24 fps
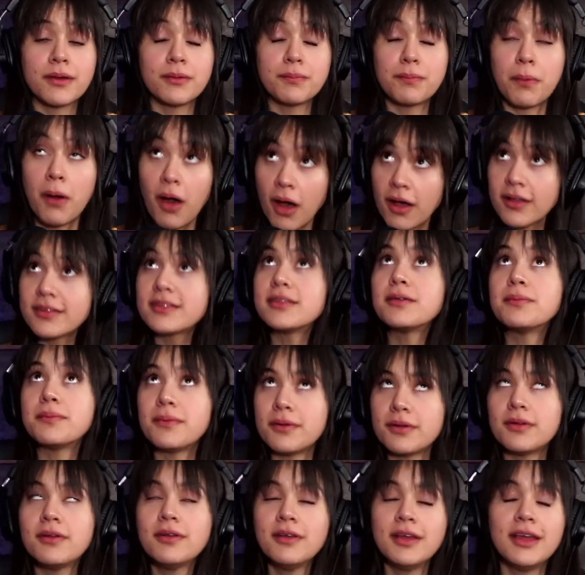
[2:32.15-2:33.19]

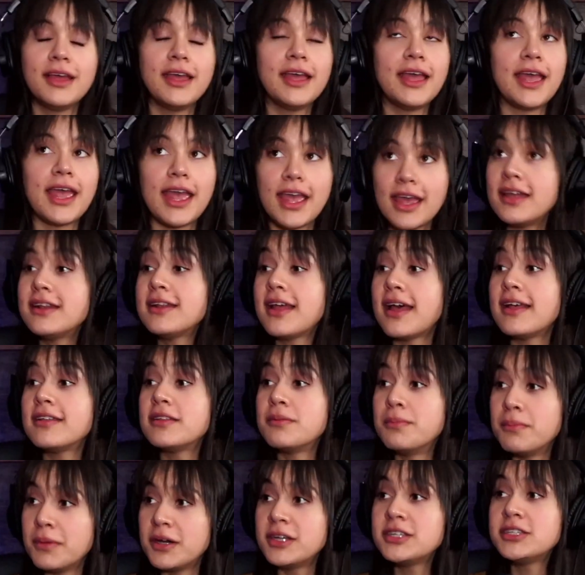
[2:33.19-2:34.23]
possible and
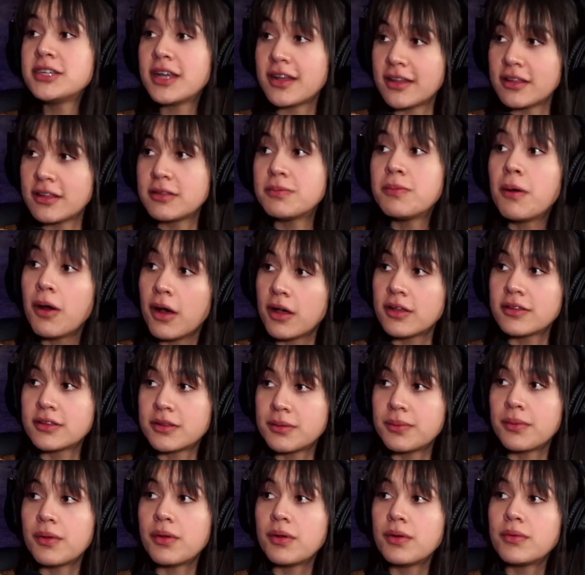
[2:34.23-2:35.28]
as much as
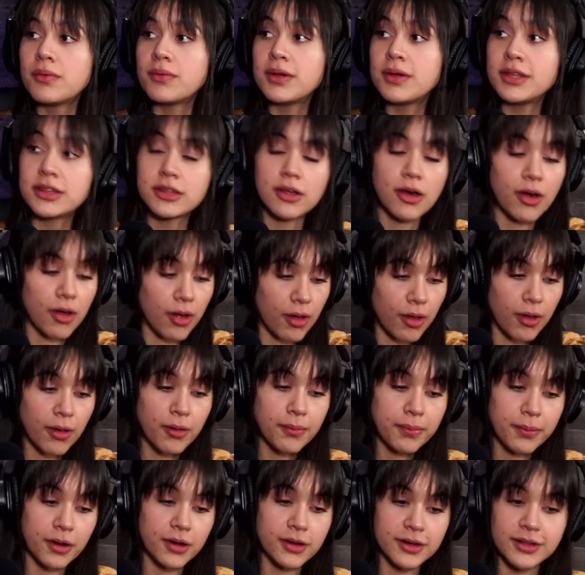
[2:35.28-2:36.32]
possible with all
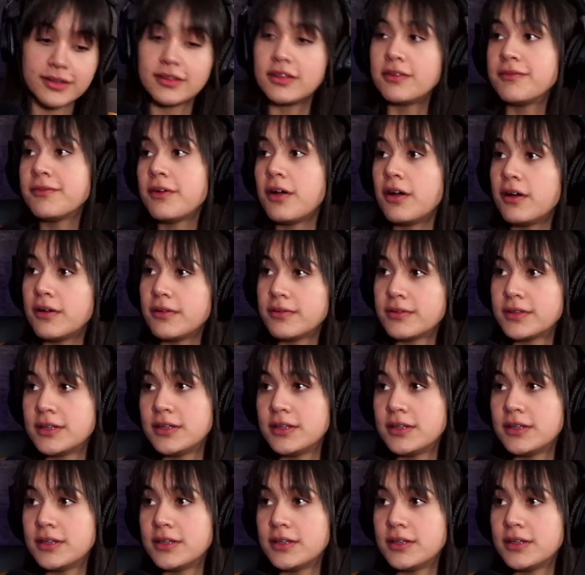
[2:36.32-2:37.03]
parties involved